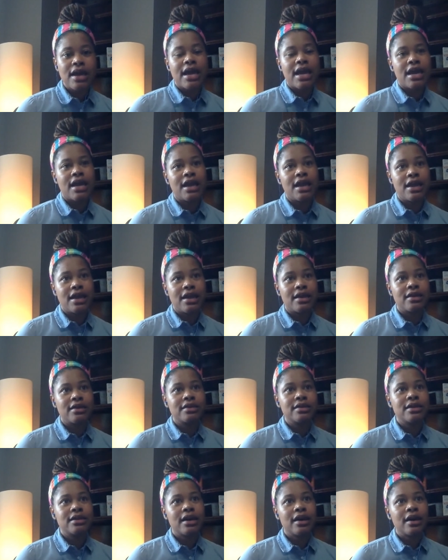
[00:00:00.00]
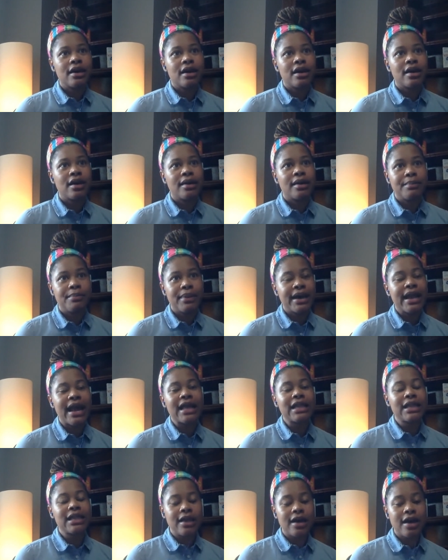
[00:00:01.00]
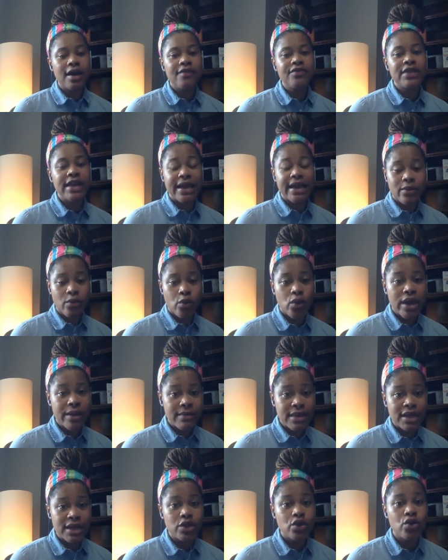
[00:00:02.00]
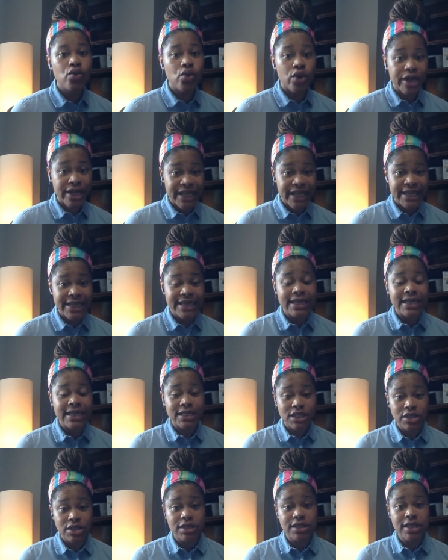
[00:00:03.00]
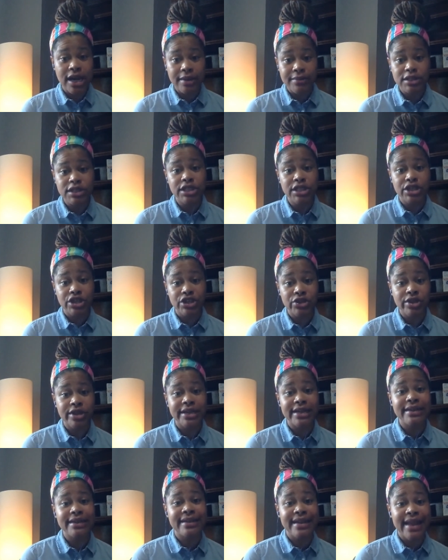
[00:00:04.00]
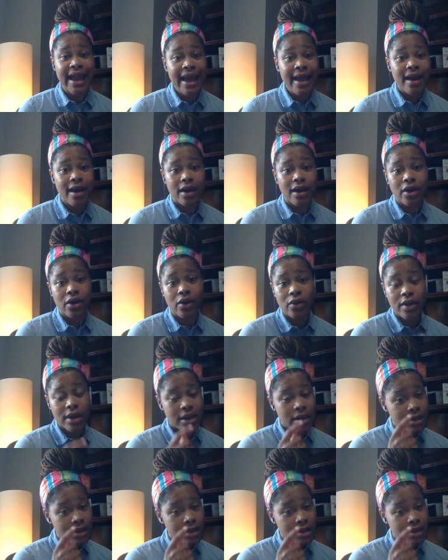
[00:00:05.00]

And but I love that women who are getting into cybersecurity now,